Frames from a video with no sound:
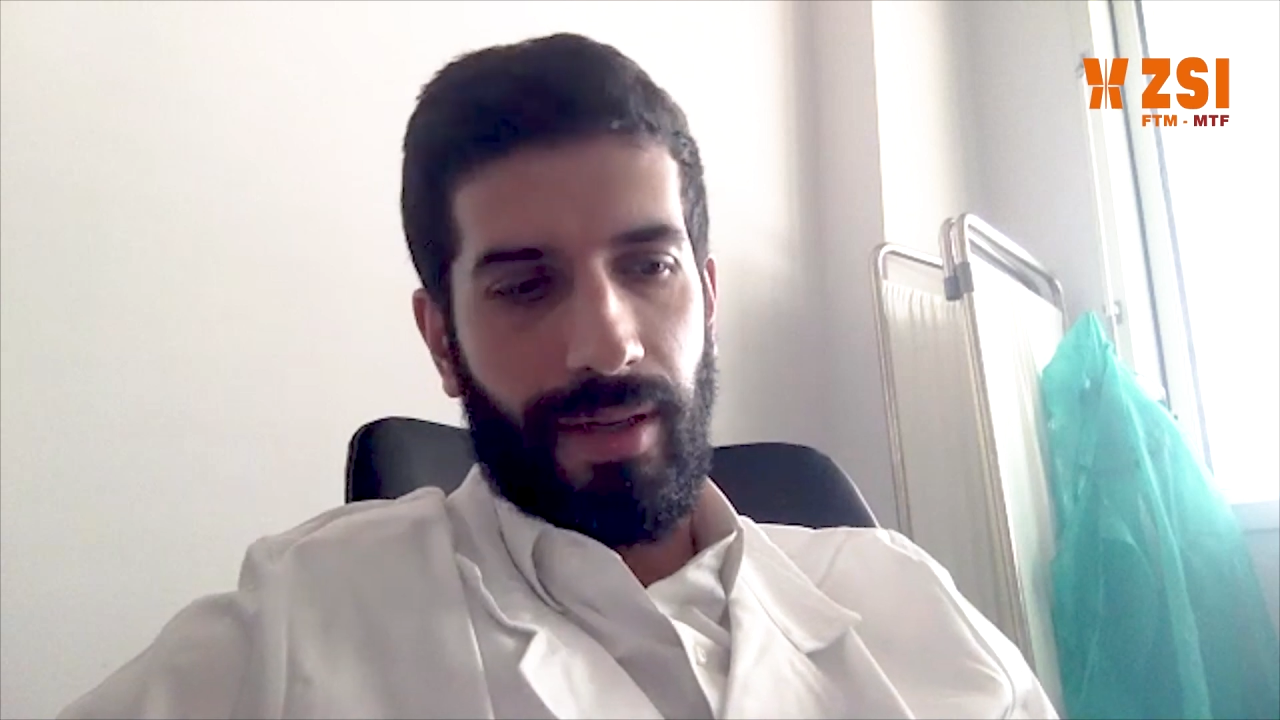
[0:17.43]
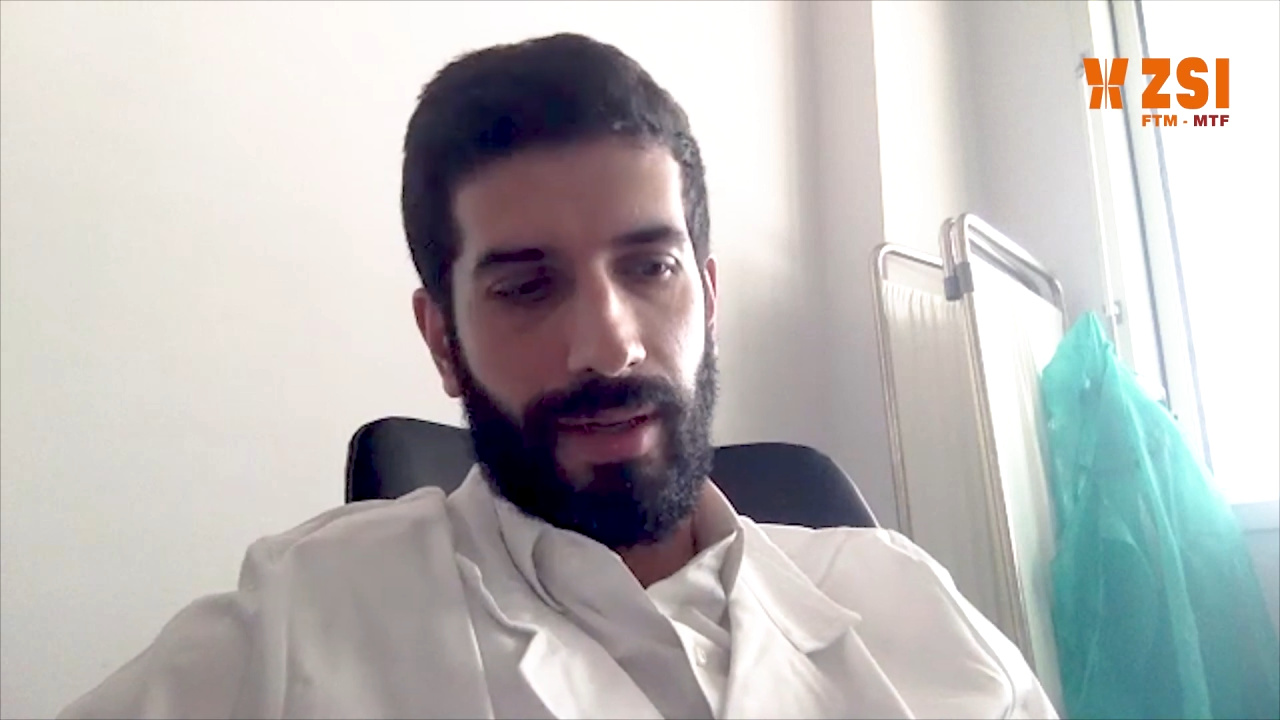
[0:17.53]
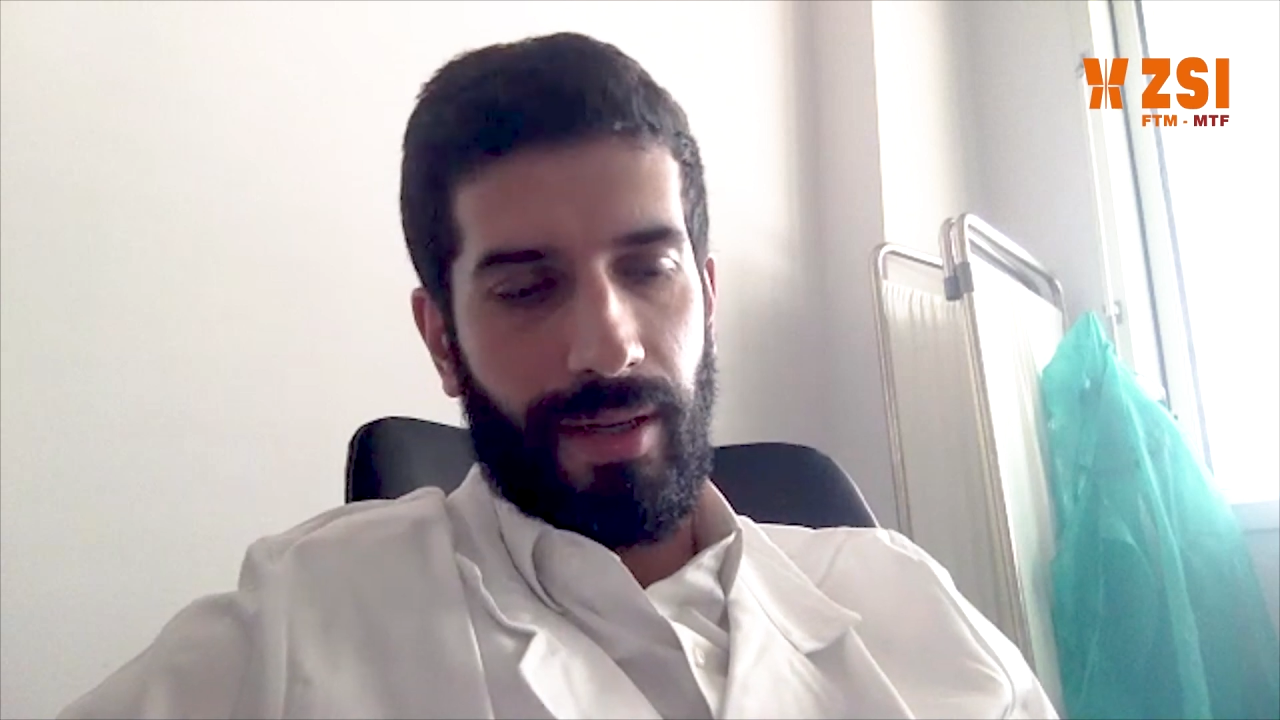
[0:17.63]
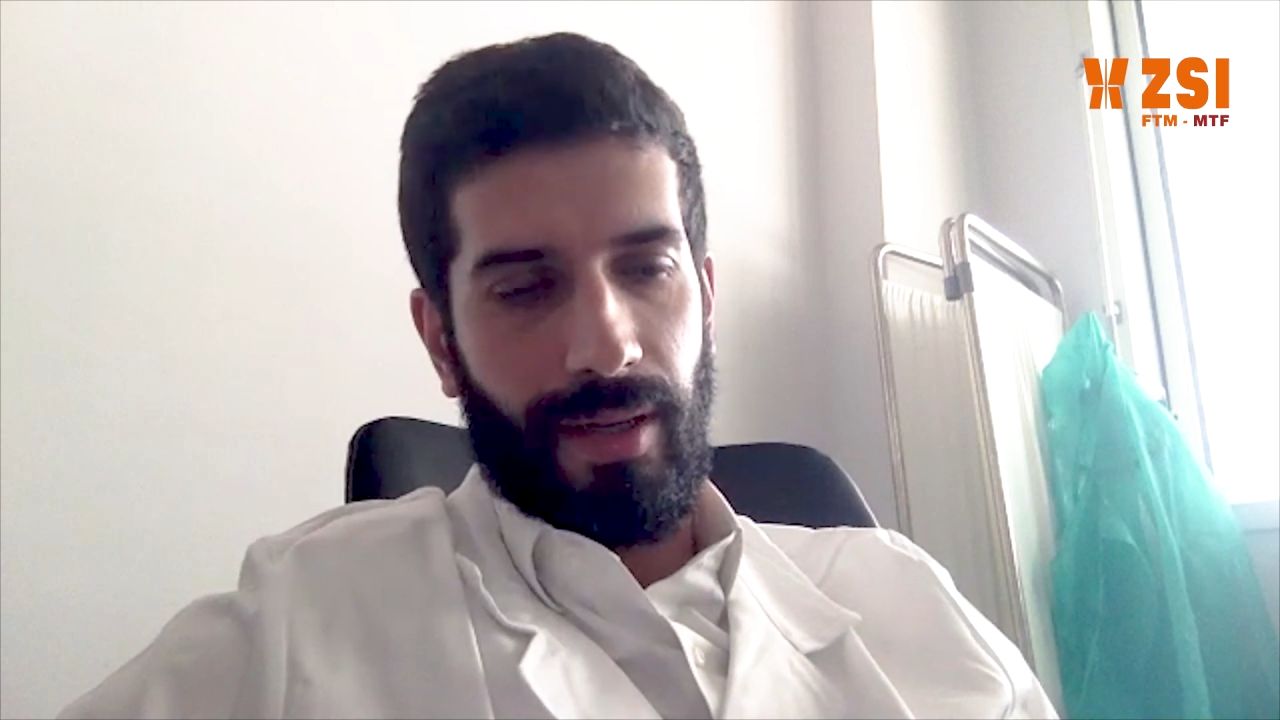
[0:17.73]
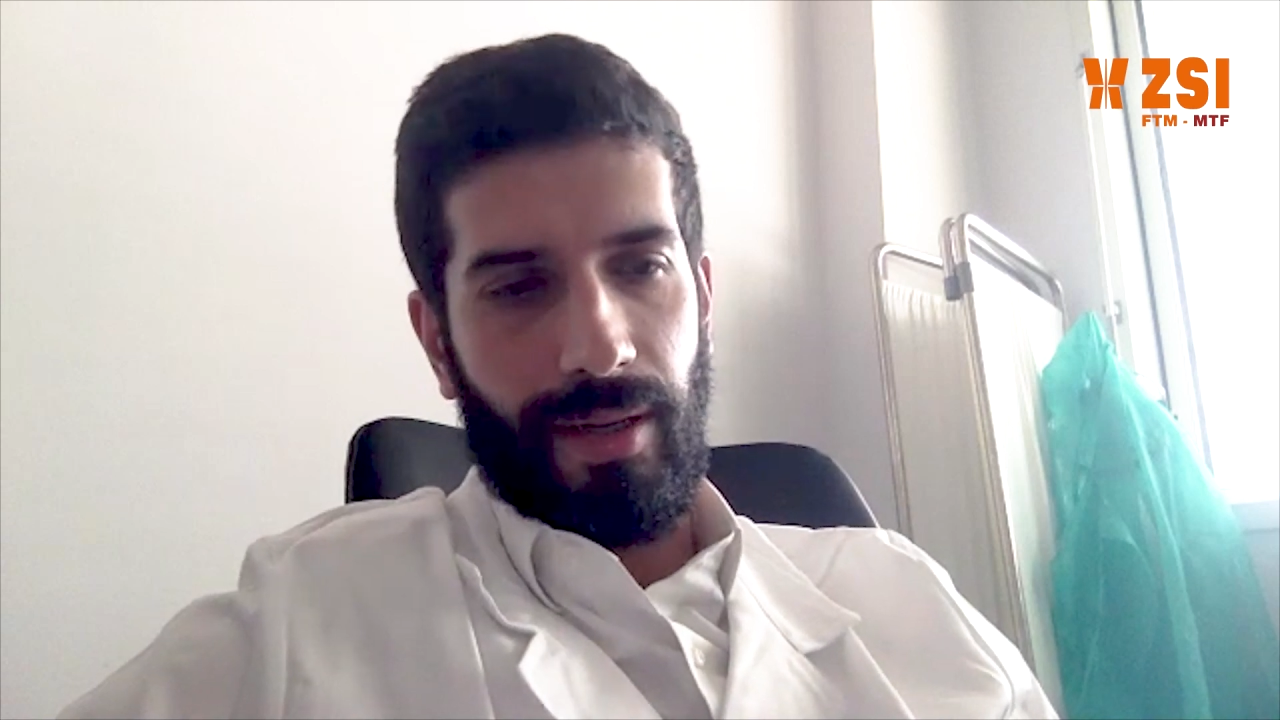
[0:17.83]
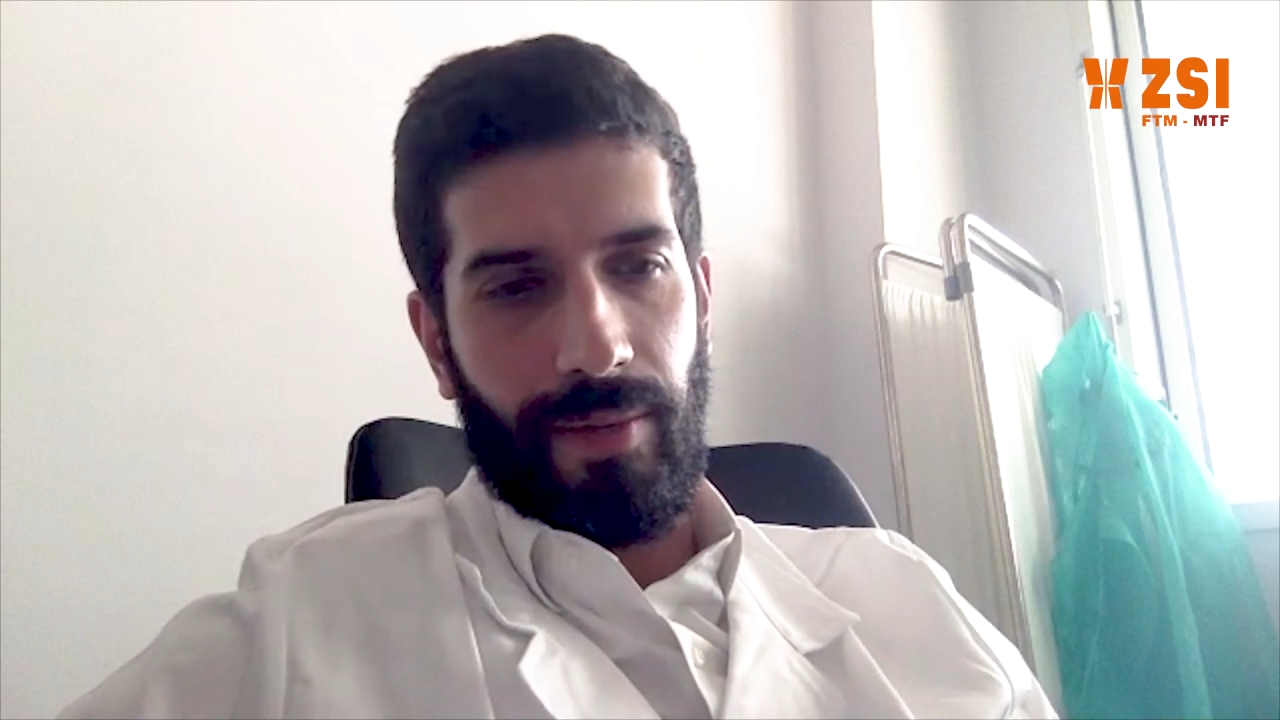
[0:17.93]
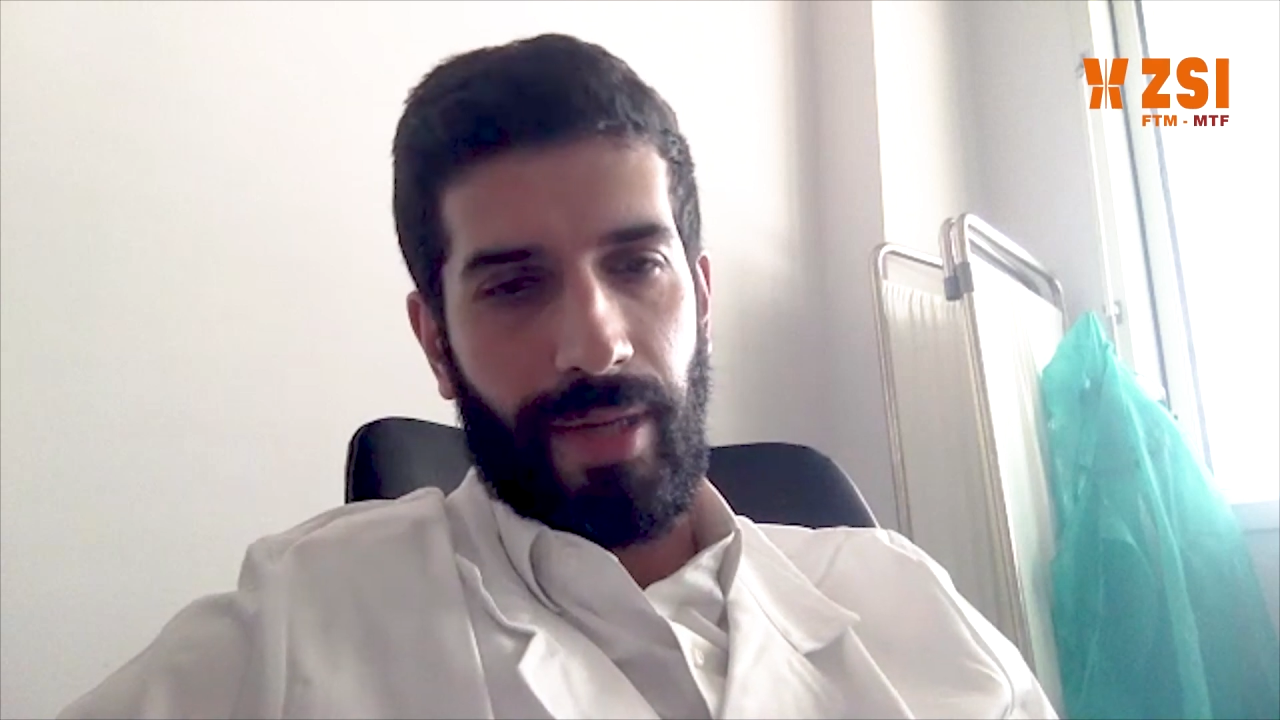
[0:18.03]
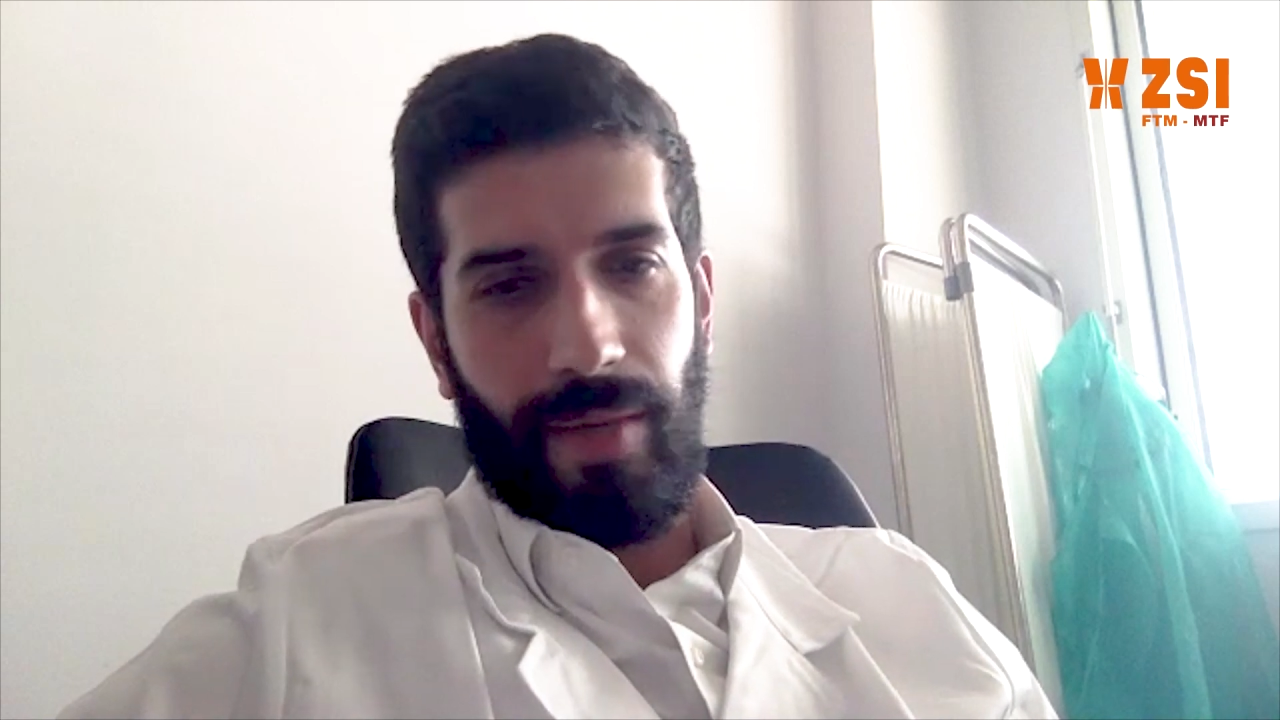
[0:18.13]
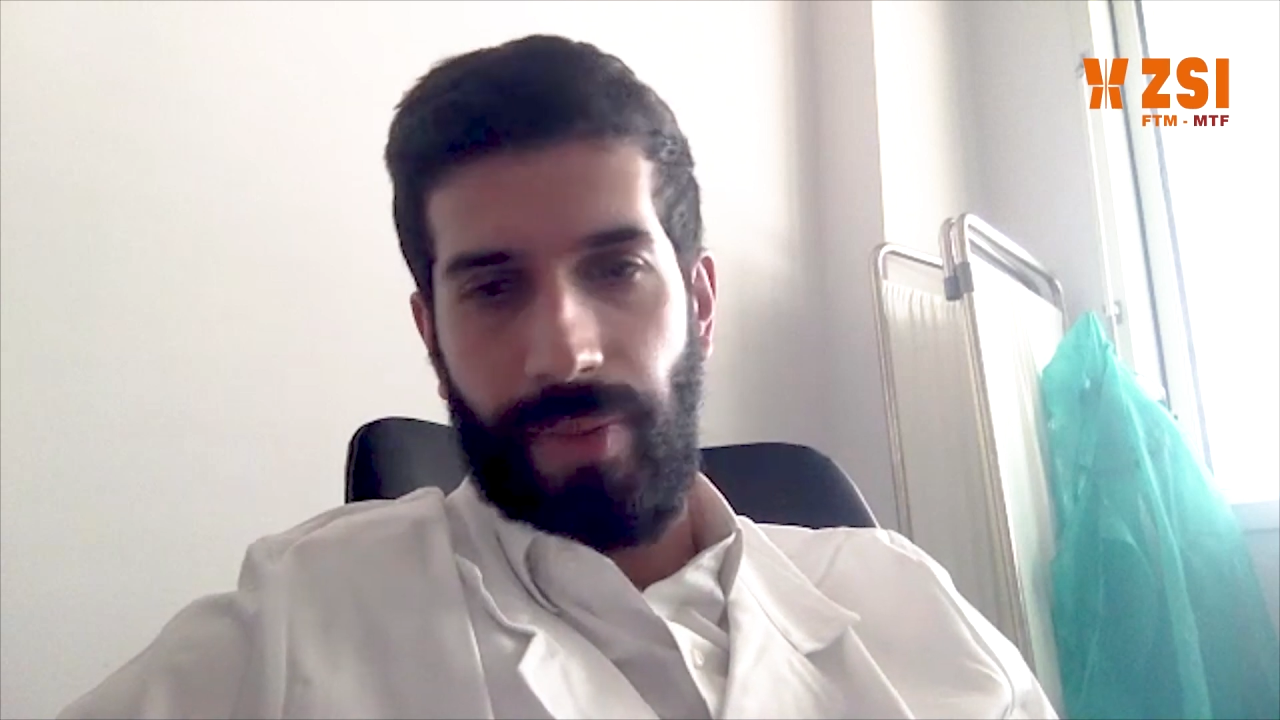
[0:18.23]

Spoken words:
by